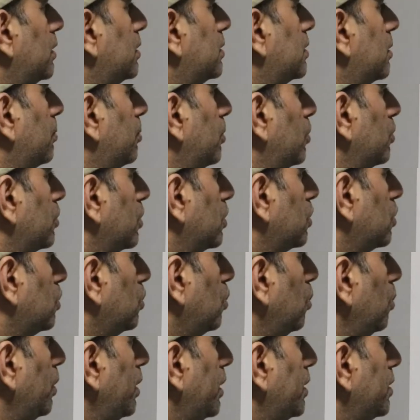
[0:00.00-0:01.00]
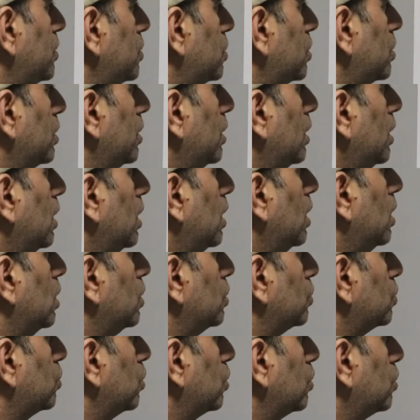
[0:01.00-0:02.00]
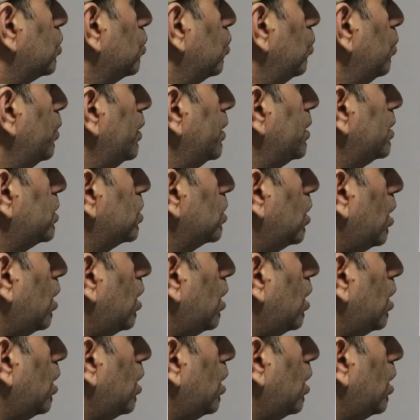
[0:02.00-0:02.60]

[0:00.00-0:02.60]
is about a 2 inch. So 2 inch